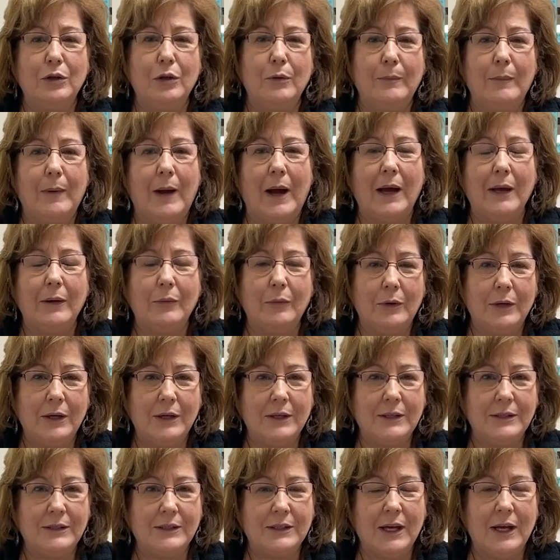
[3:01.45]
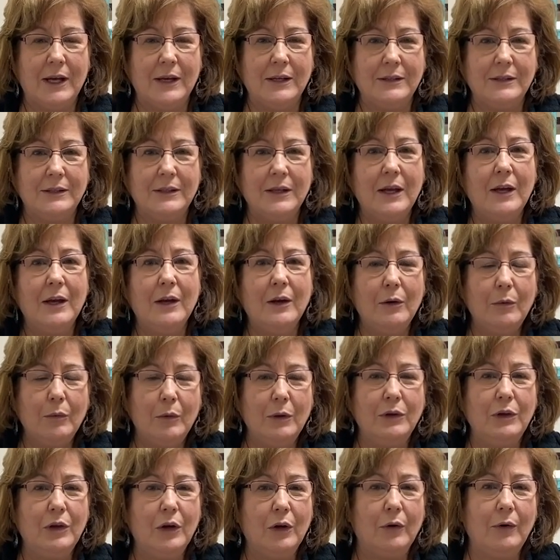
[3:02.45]
you might want to discuss
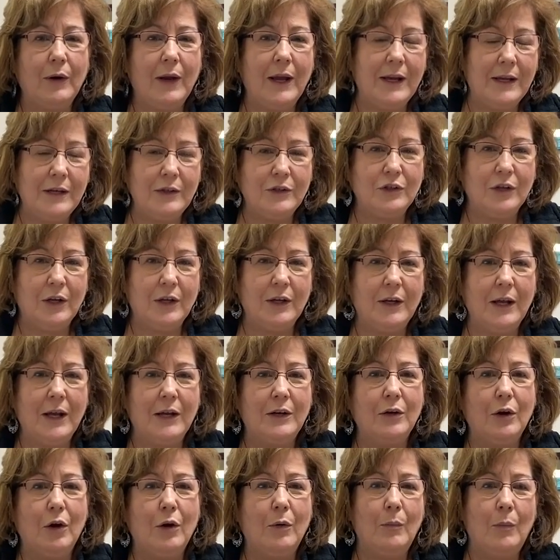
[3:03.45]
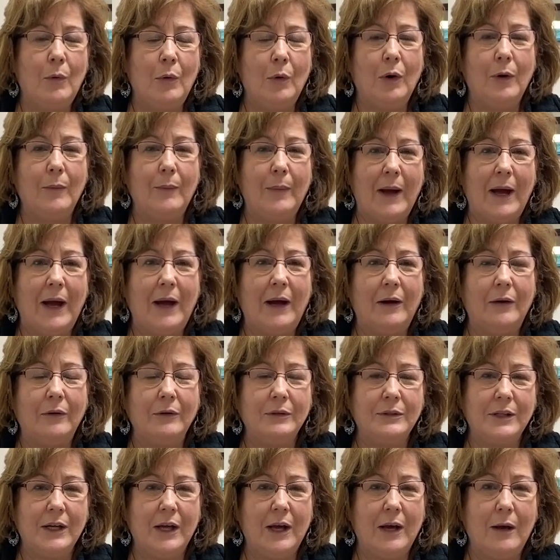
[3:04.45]
with your agent and know more
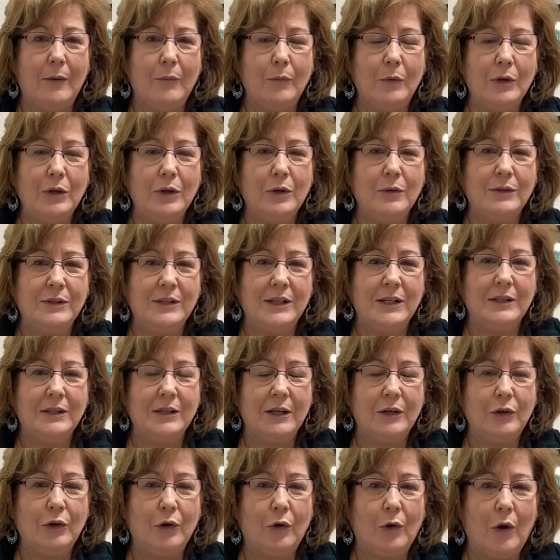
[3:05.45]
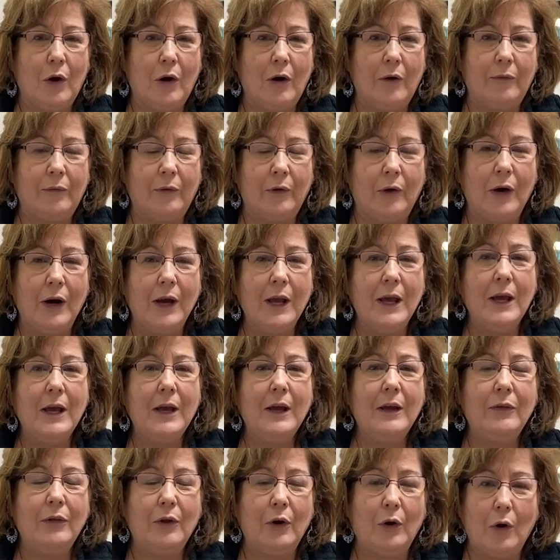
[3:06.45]
about when you send in your offer.
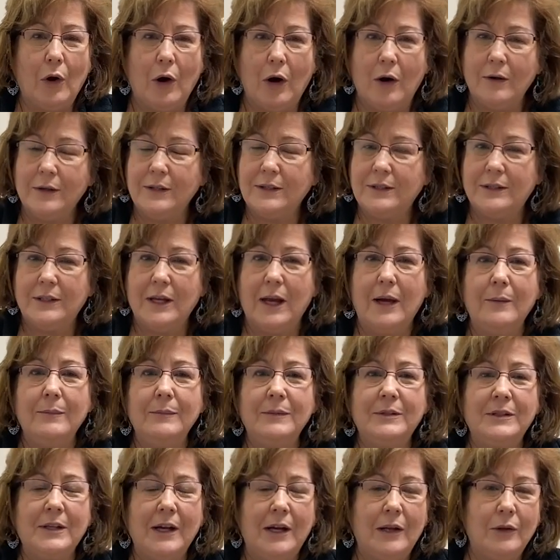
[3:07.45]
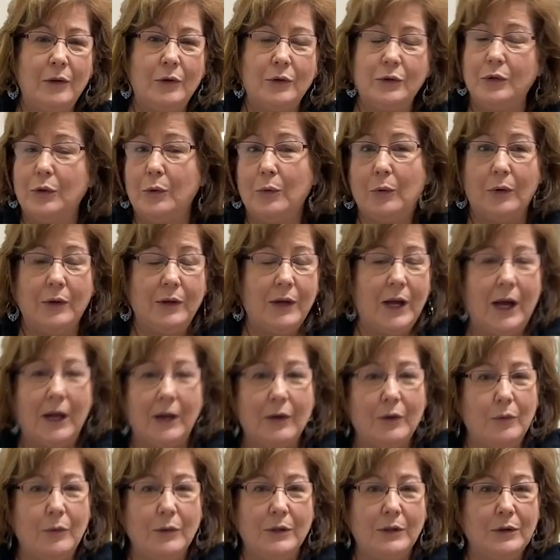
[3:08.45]
There are some sellers who are
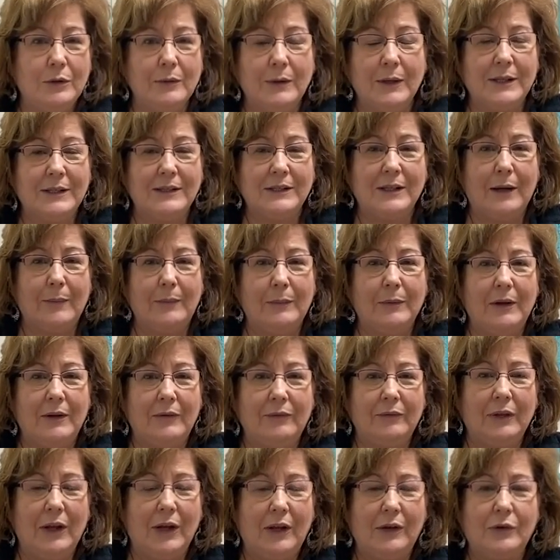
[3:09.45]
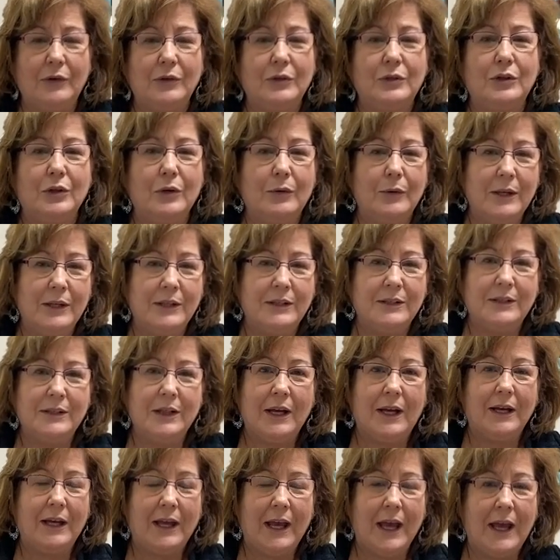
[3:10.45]
not going to accept love letters. So it's,
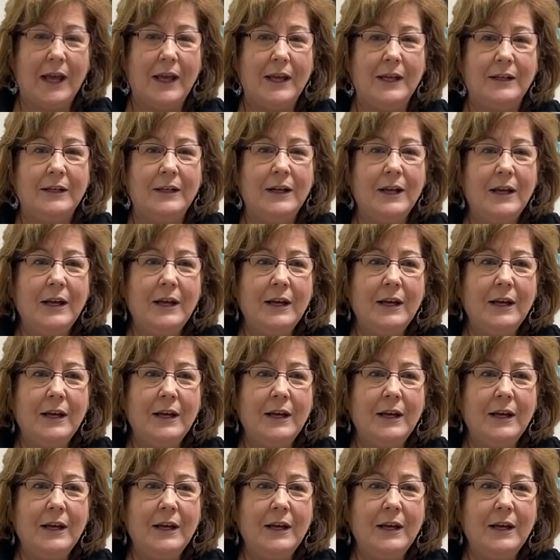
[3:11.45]
again,